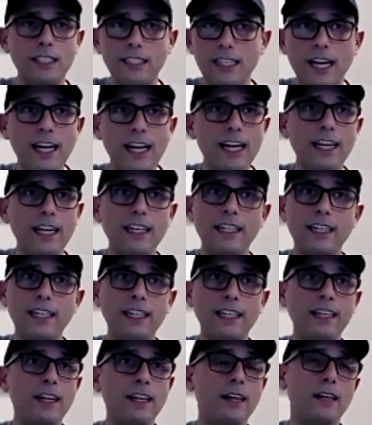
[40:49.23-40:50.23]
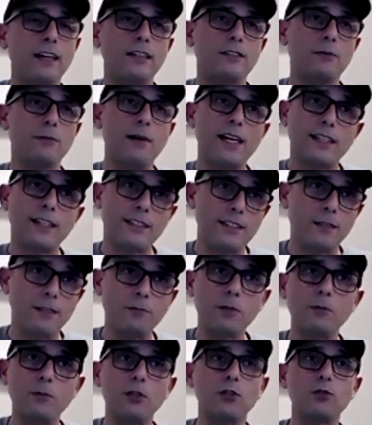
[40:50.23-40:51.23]
anxiety, somatic
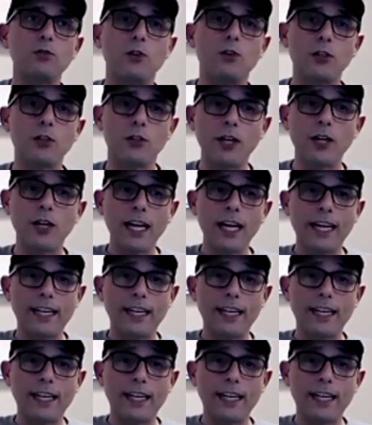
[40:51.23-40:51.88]
symptom disorder.